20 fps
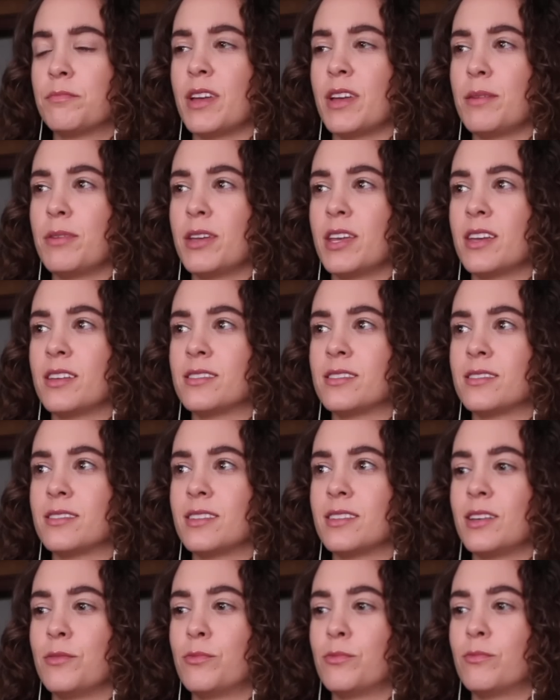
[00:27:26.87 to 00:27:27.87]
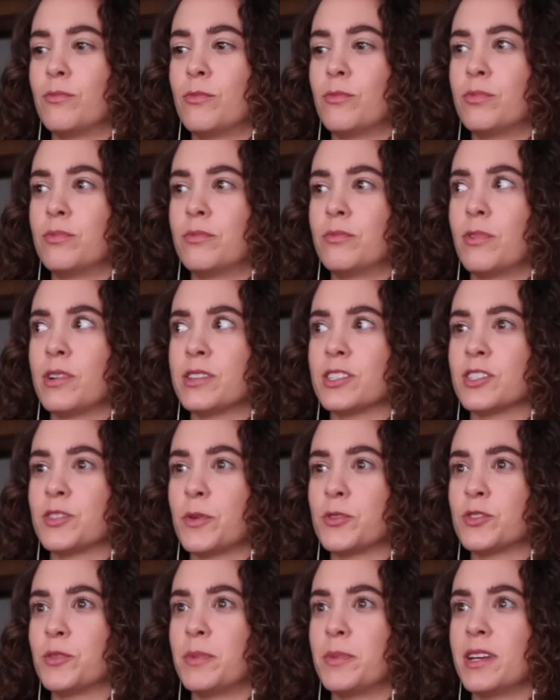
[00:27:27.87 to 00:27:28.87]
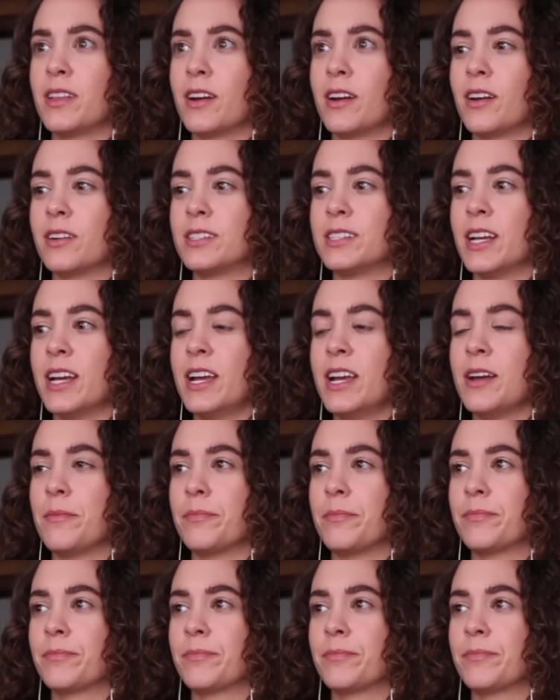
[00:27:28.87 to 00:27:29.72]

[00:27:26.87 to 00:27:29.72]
Maybe his he wasn't supposed to be there. Damn.